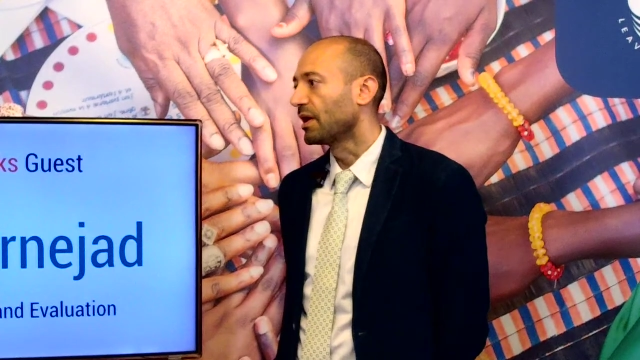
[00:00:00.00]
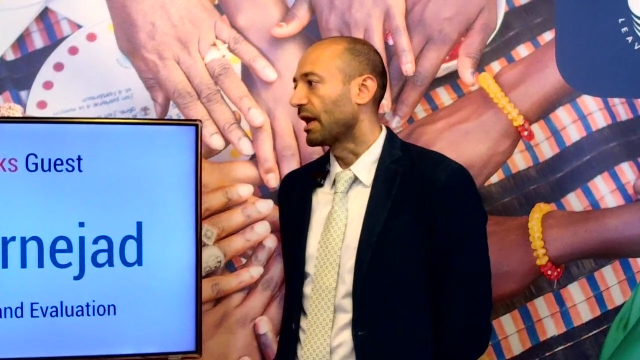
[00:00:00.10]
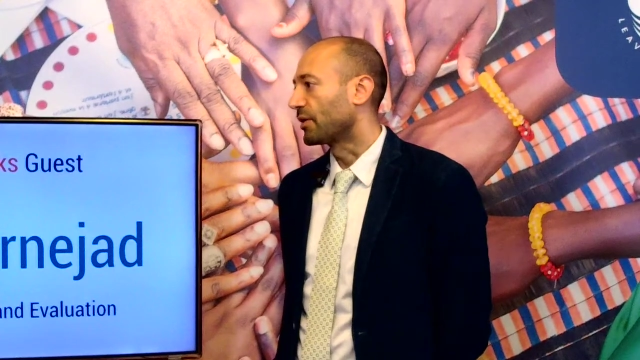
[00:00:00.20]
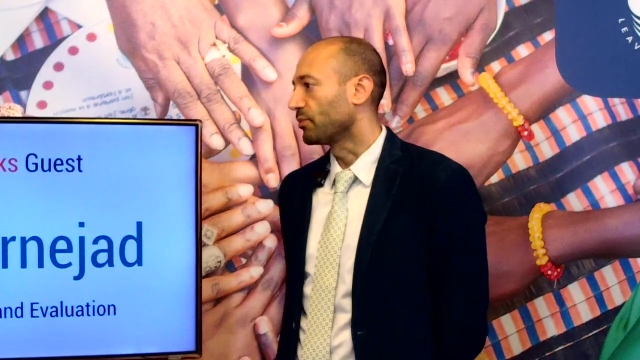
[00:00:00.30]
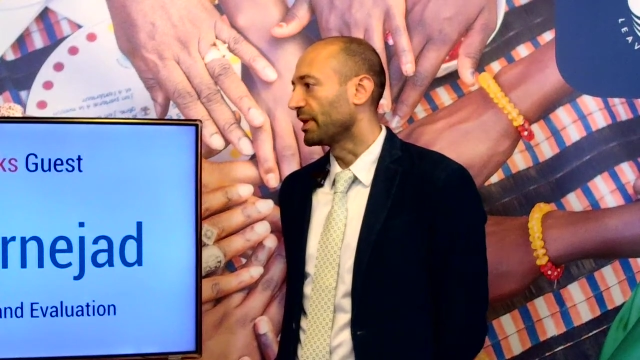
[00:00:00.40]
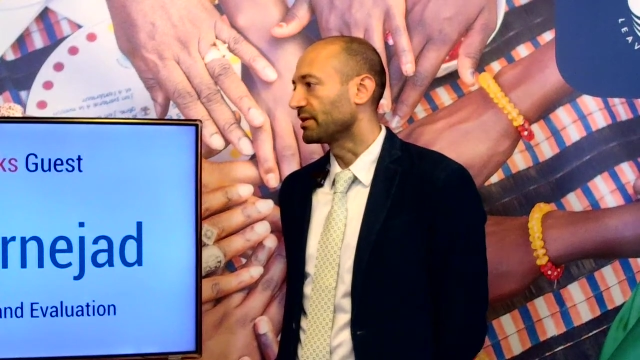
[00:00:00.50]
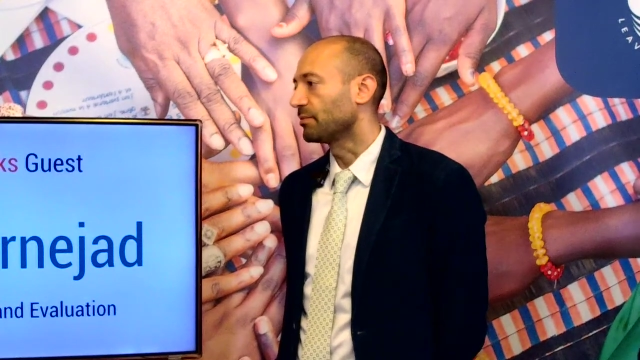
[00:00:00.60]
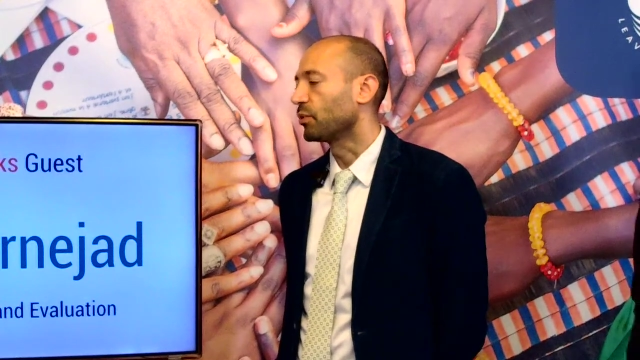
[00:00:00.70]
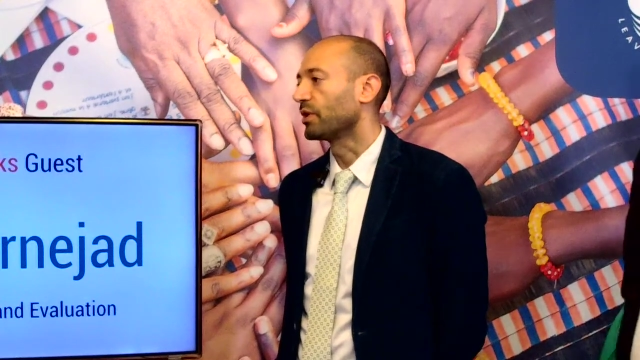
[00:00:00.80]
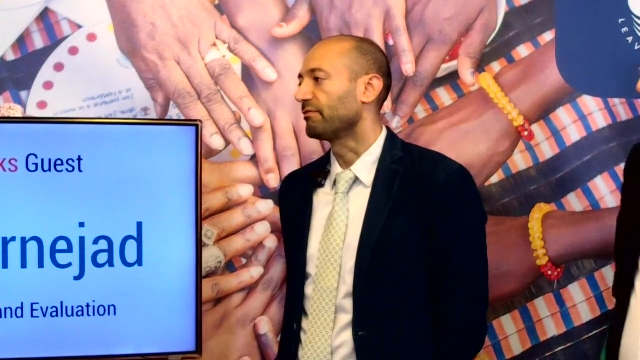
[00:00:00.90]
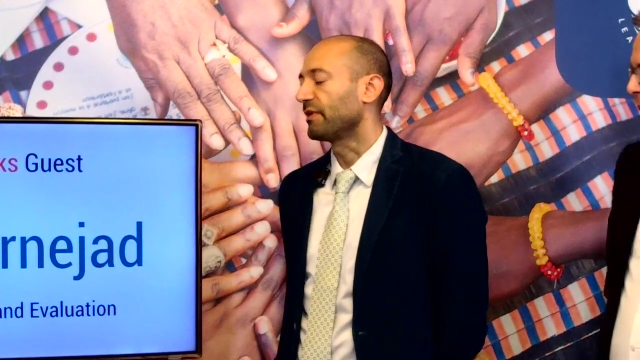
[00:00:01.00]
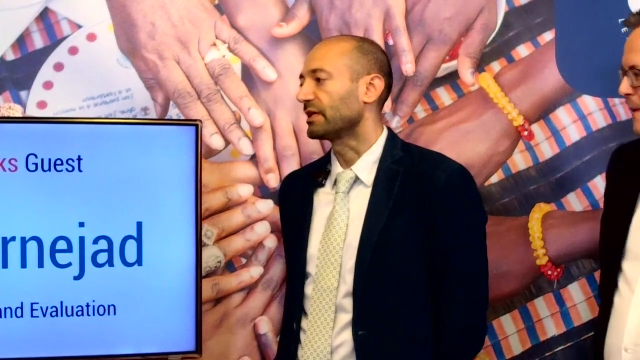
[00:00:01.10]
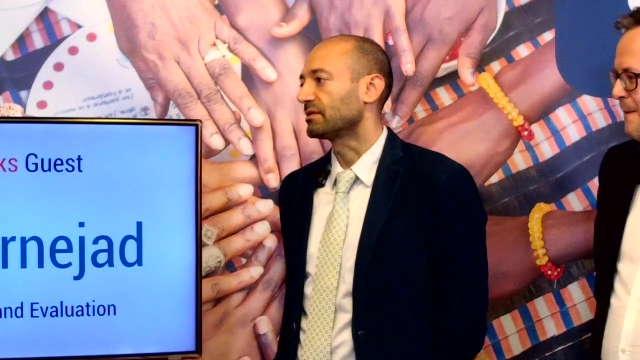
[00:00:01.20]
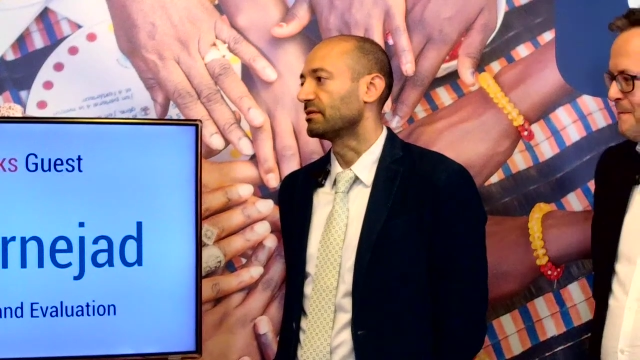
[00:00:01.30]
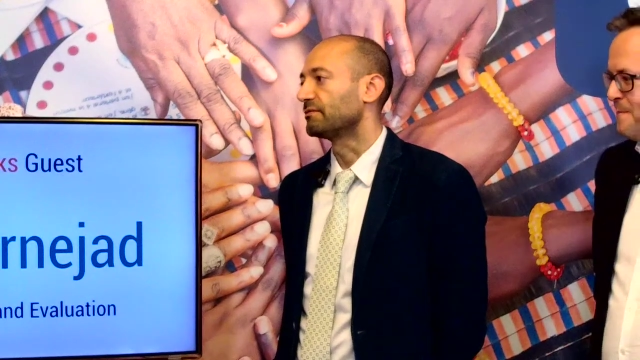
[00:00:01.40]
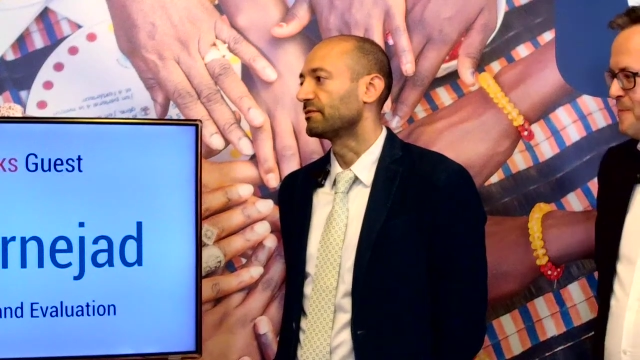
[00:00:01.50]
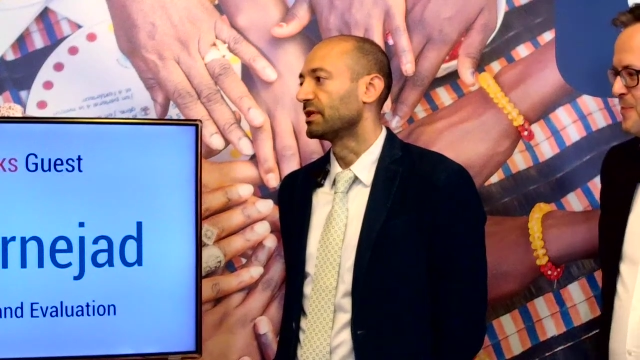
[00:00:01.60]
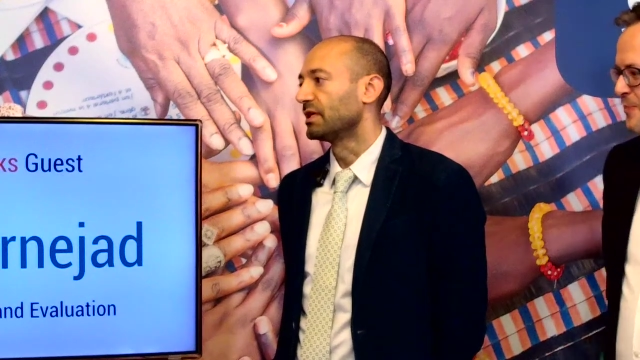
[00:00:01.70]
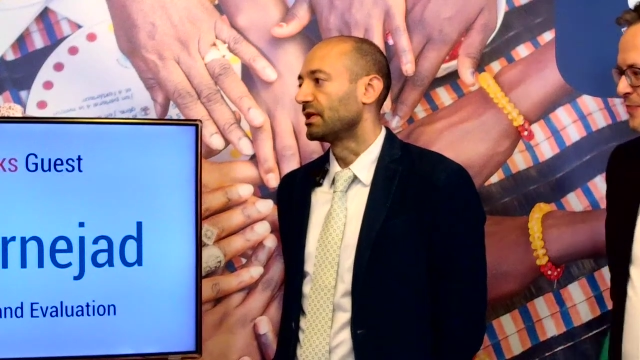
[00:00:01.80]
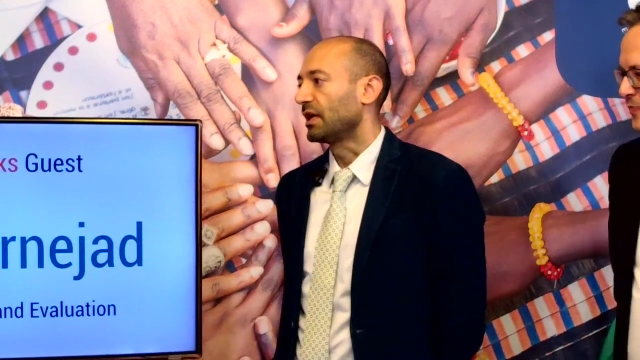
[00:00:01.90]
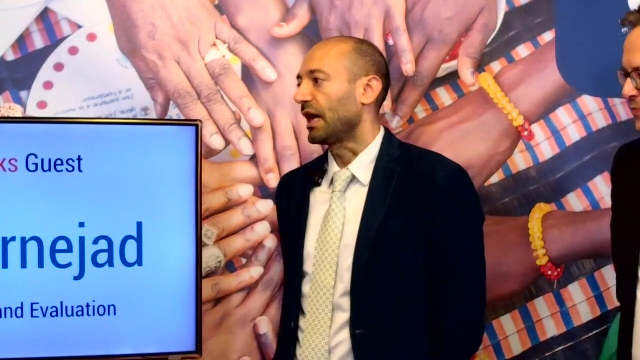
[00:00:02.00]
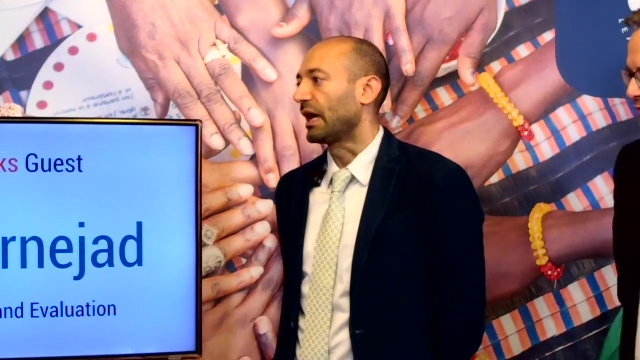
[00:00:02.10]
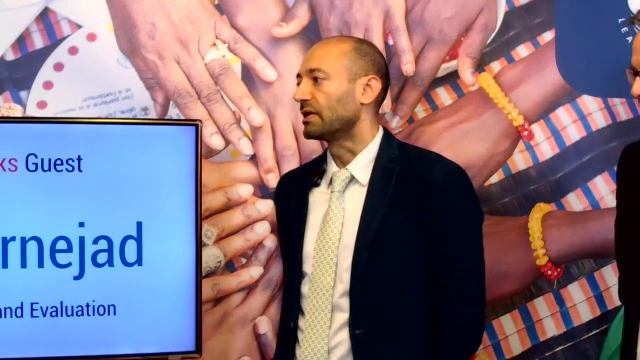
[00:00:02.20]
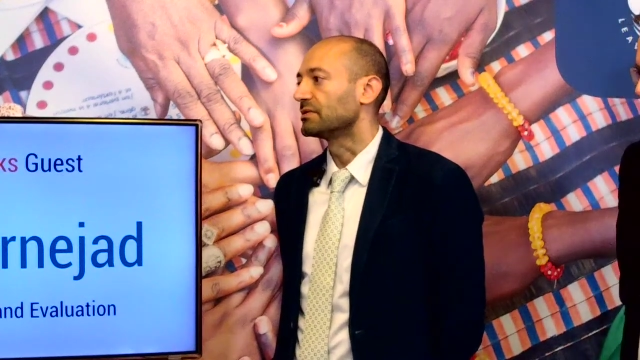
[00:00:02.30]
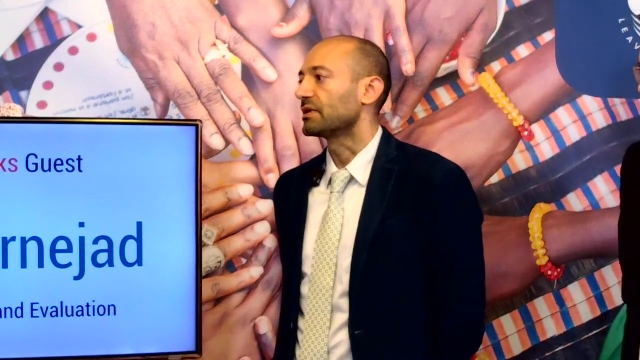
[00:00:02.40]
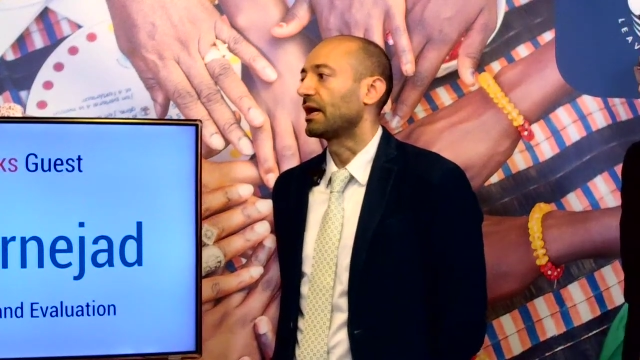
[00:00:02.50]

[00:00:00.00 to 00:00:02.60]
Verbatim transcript: how to make them more effective, and